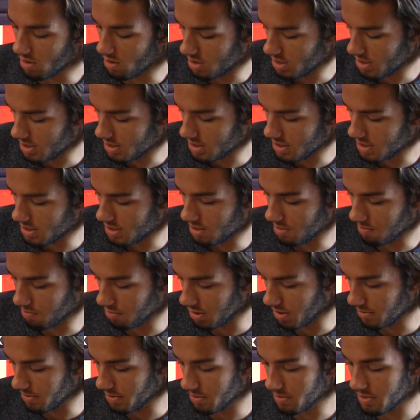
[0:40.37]
This is the
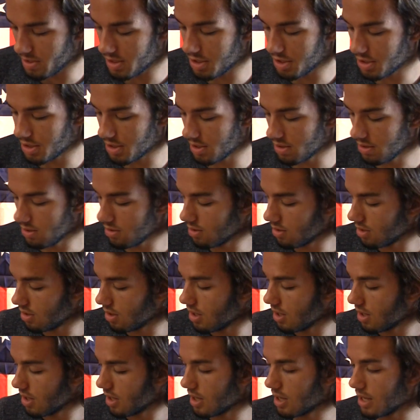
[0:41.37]
premium edition
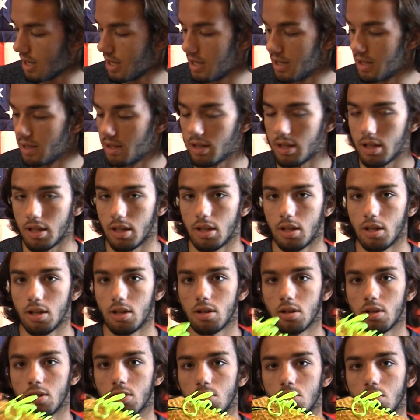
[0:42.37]
and the
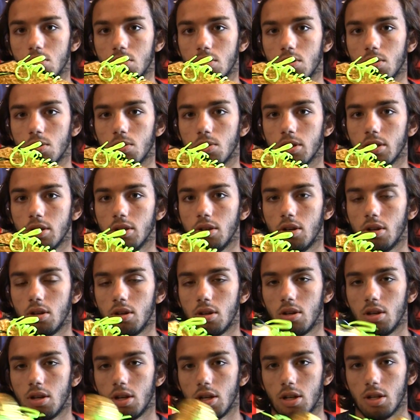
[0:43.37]
gold coin.
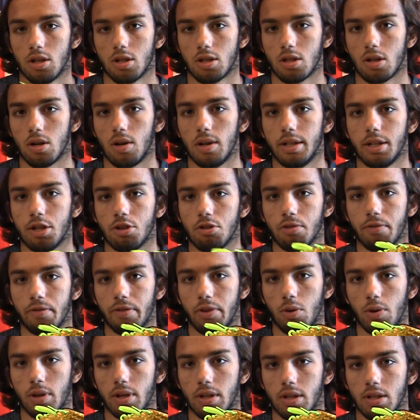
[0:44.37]
So I did a
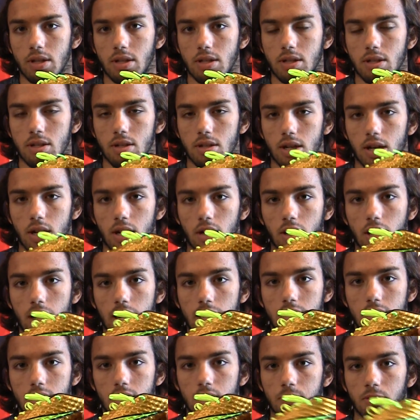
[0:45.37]
review on this
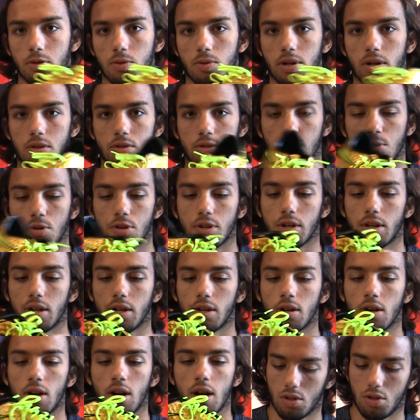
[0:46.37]
last summer when I was working
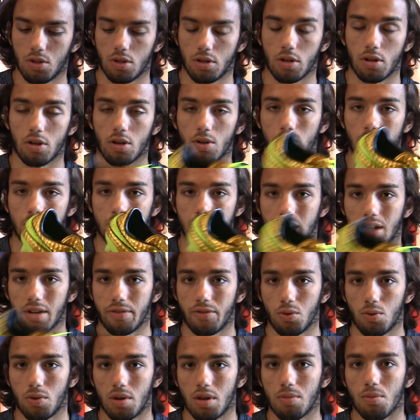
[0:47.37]
here. You can go watch that if
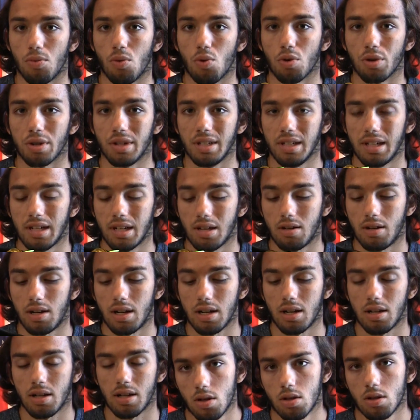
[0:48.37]
you want more detail
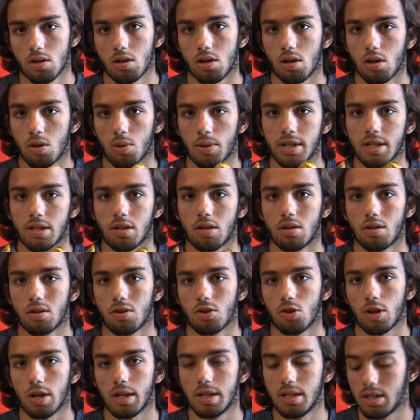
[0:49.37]
on it. Colorway is a little
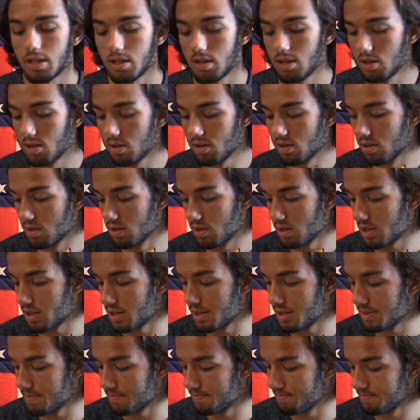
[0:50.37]
crazy,
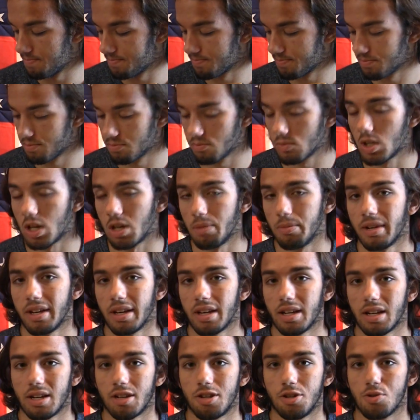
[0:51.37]
coming
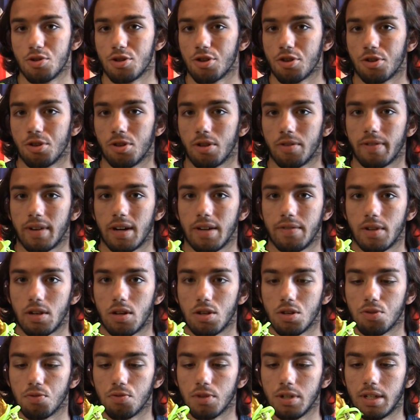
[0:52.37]
in at
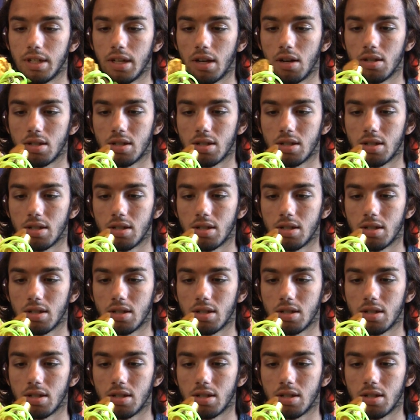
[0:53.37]
$235 retail.